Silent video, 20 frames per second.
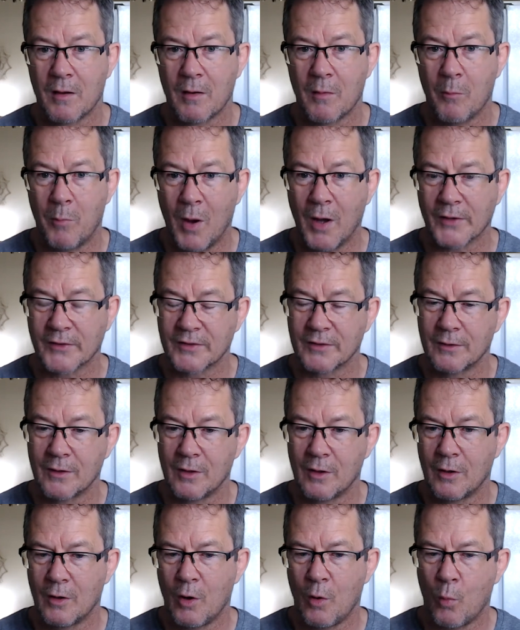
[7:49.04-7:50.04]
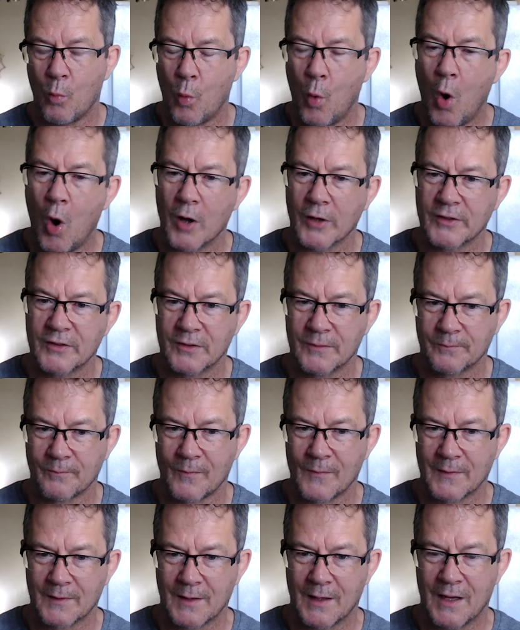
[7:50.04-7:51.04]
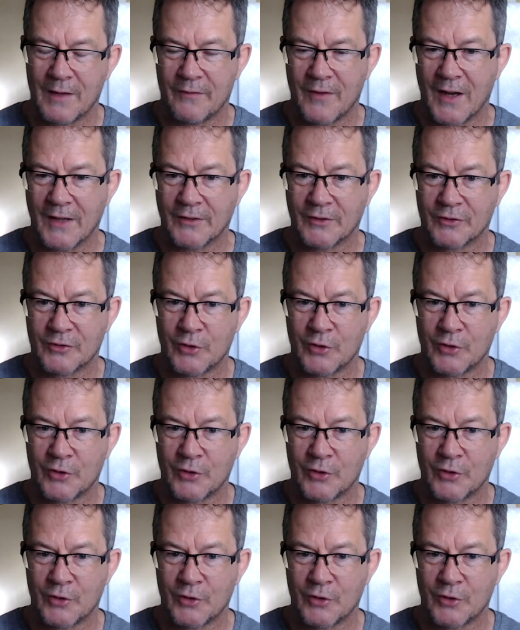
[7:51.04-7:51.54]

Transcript: But what if I